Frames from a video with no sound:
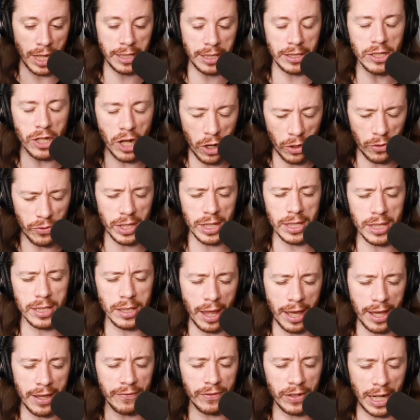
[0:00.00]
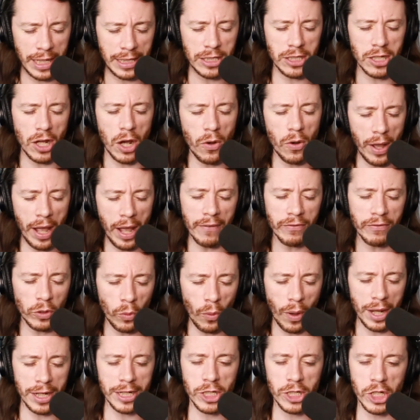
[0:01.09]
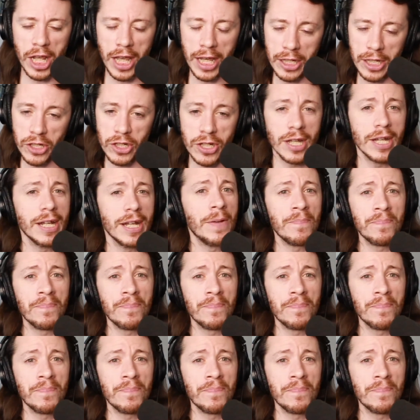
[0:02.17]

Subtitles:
I know this life, and I don't ever want to change.